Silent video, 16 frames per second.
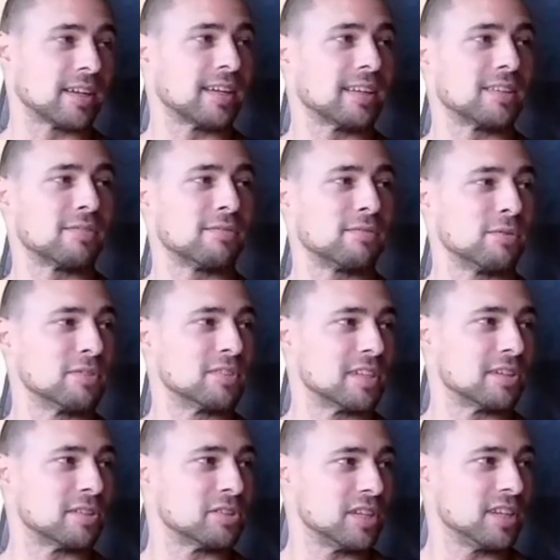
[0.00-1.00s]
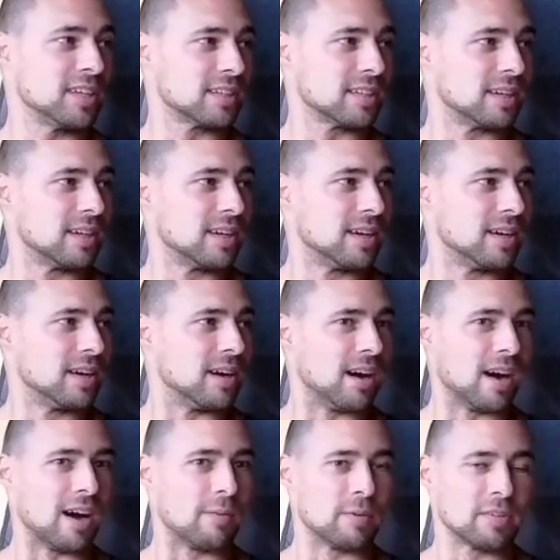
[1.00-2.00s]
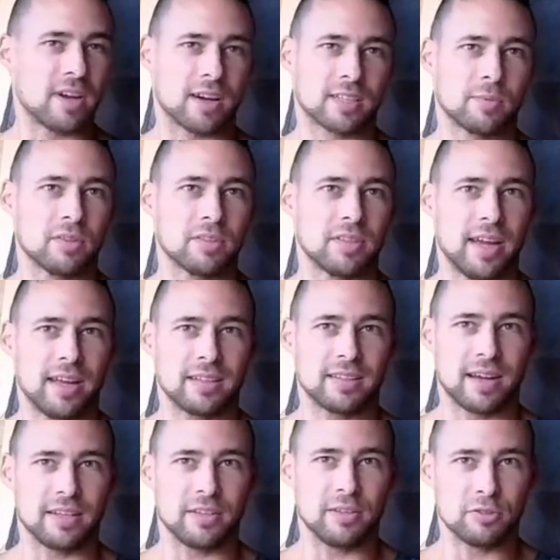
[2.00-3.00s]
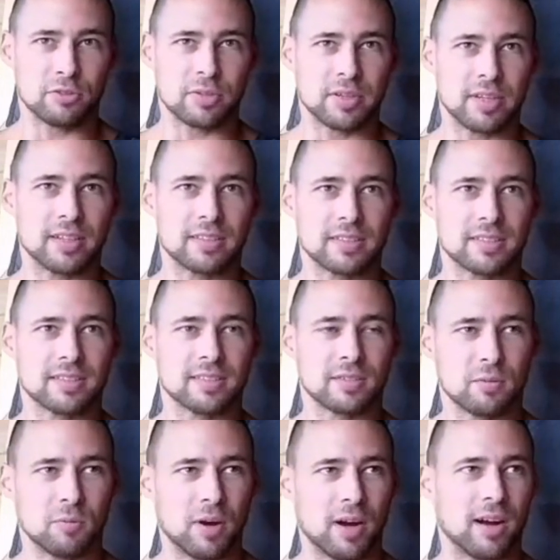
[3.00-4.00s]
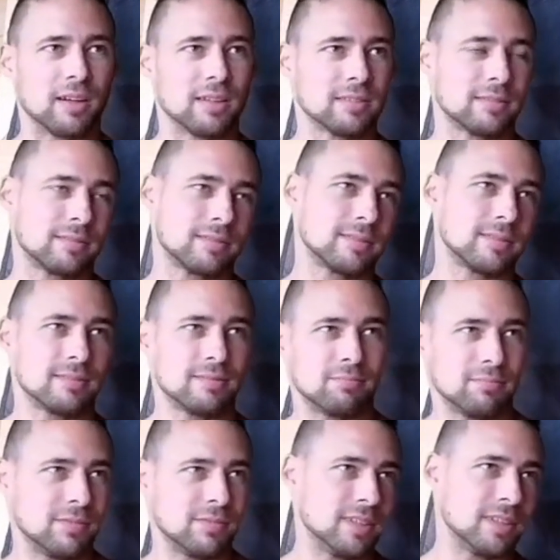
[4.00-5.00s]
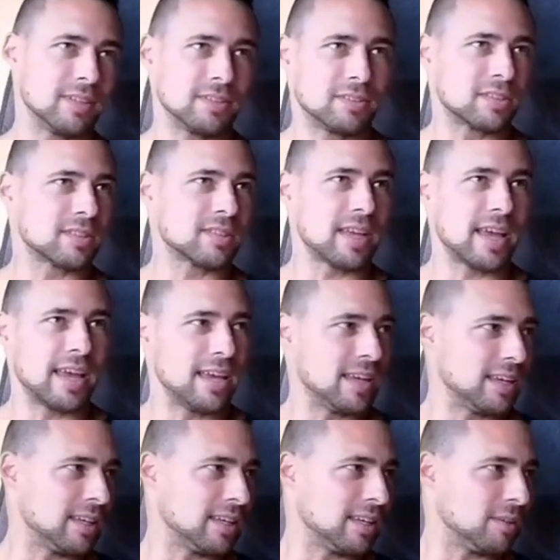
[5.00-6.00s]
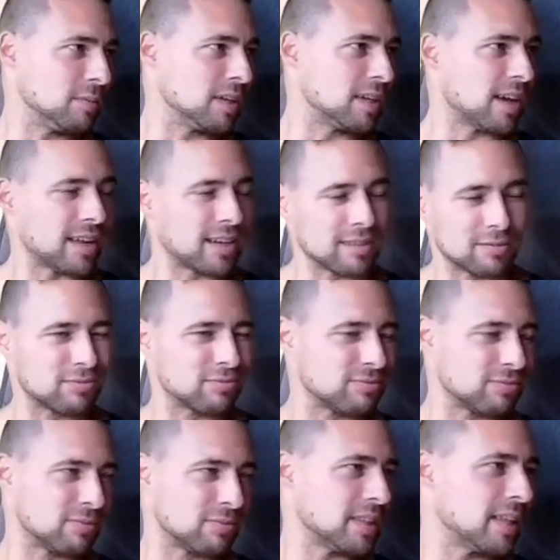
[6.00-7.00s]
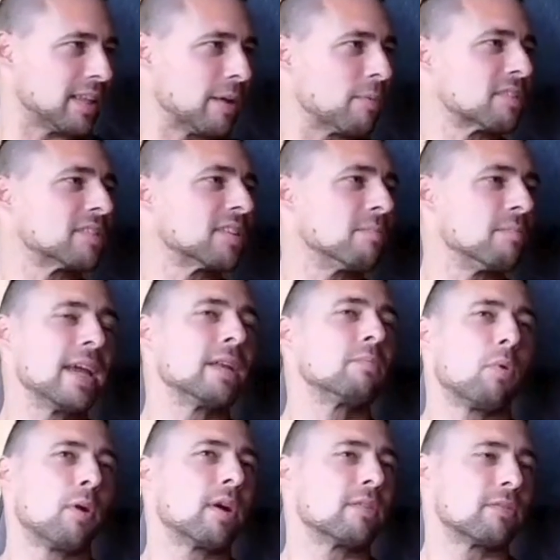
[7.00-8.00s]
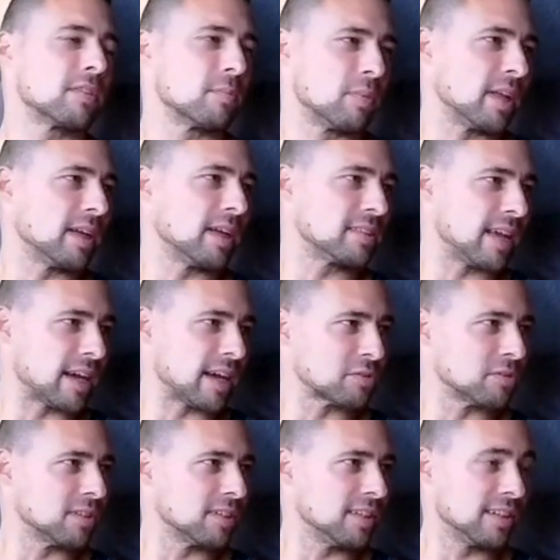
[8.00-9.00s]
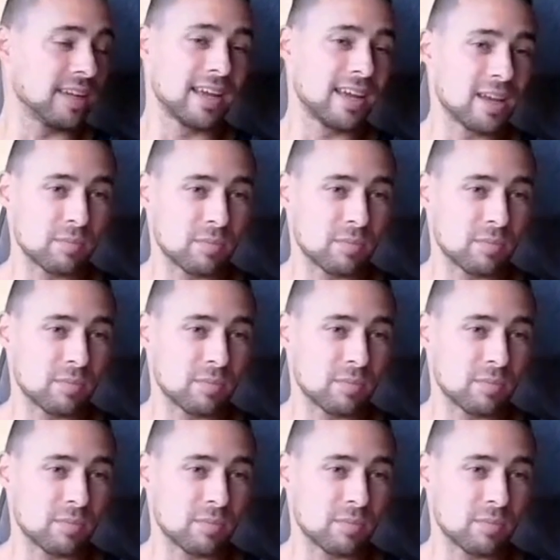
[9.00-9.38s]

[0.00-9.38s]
not going to get the food synergy. Yeah. Um, we talked about the anti nutrients. Well, just say we kind of that, that wasn't the main point for the plants actually,